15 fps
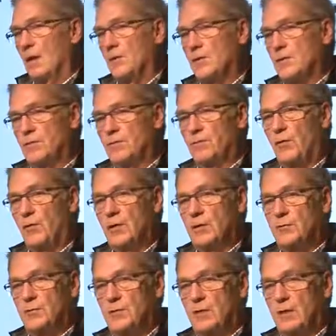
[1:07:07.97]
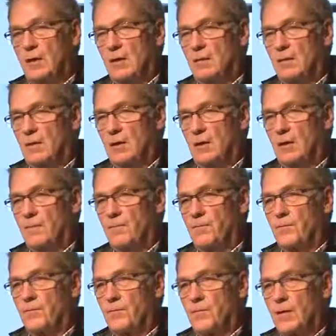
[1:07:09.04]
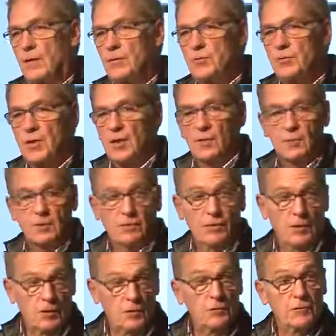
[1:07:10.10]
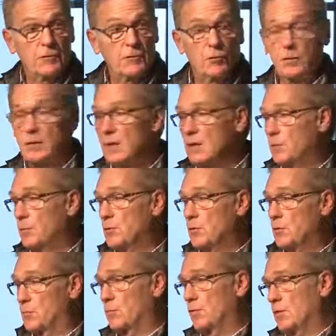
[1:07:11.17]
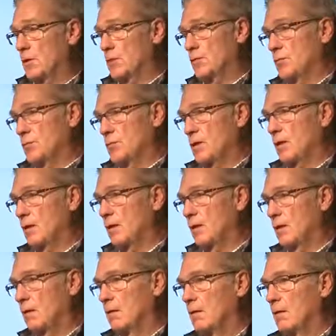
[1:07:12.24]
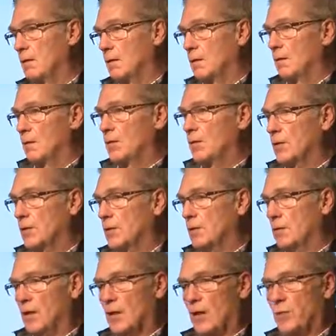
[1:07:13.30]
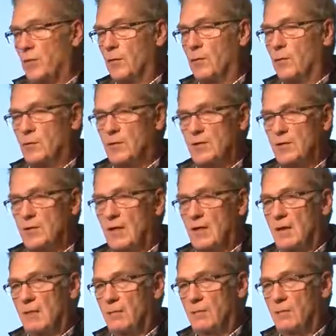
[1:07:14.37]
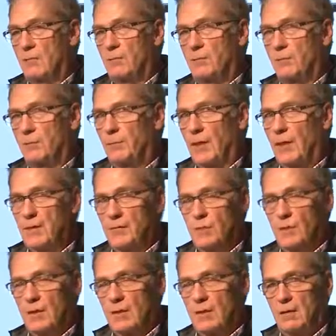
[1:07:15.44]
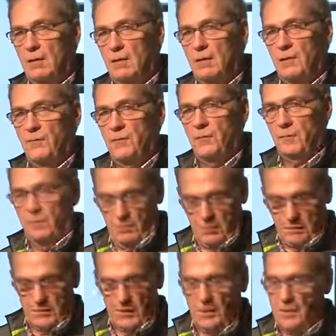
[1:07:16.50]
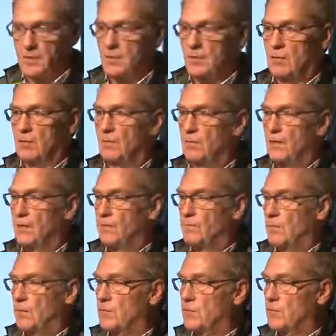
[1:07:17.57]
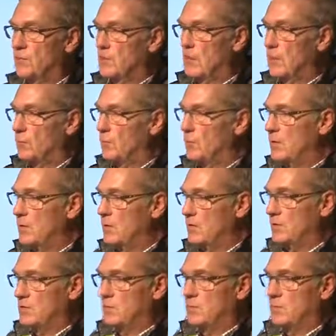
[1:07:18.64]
And there's a very interesting um, German philosopher called Ina Pistorius who suddenly written a couple of books saying, well, by the way, if the task of, if sustainable means